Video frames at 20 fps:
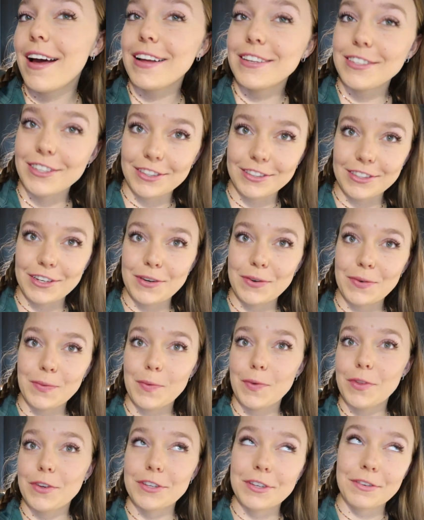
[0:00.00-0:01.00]
As y'all know,
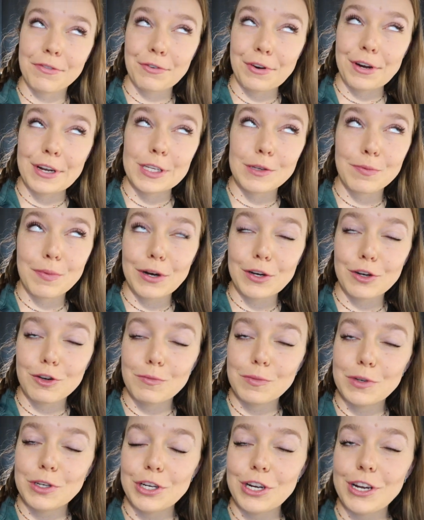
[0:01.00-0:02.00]
there's a free
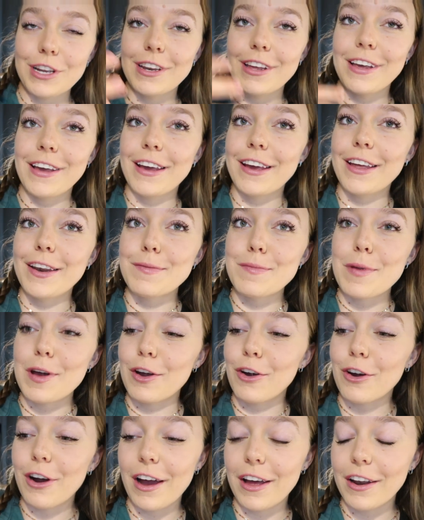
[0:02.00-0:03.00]
espresso machine in my
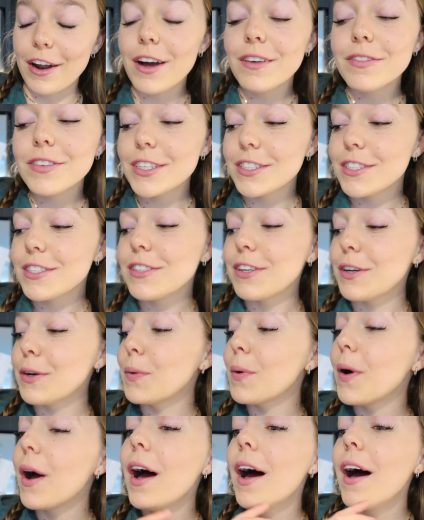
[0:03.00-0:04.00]
grad office,
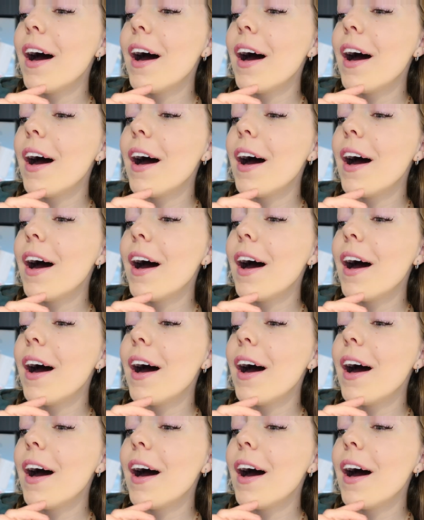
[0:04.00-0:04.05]
so